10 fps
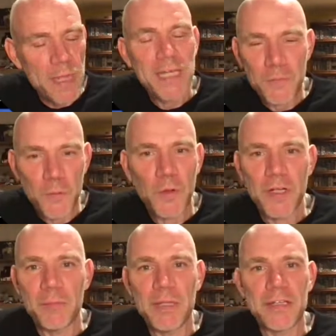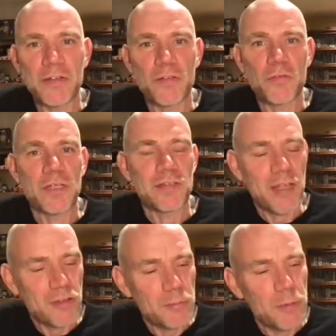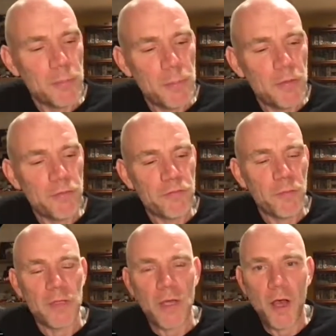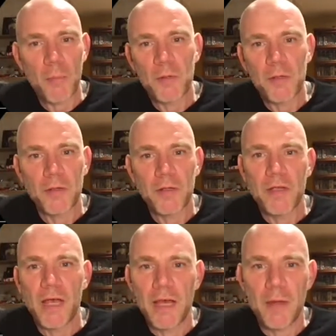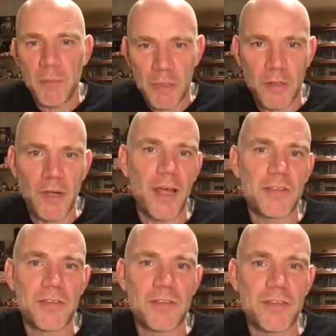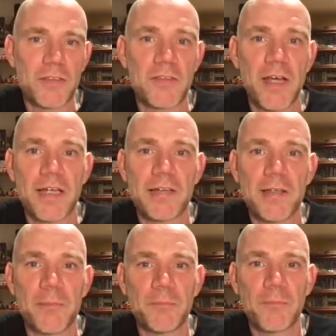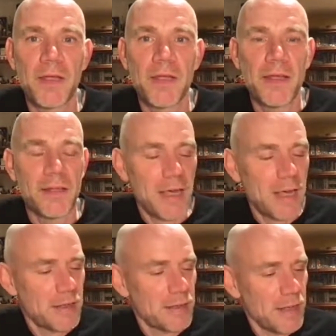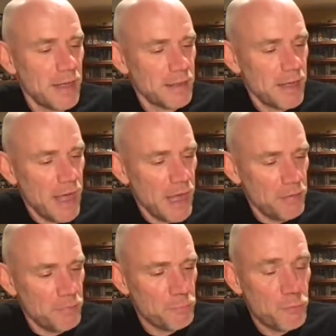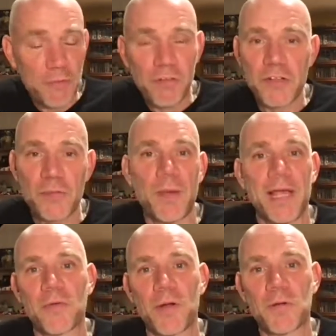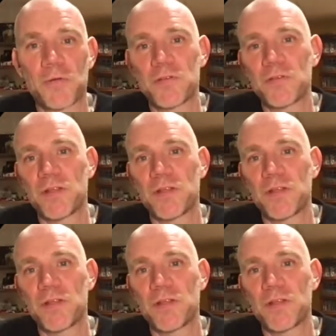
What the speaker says: it work in the media industry tend to be people from the upper middle classes in society that have privileged backgrounds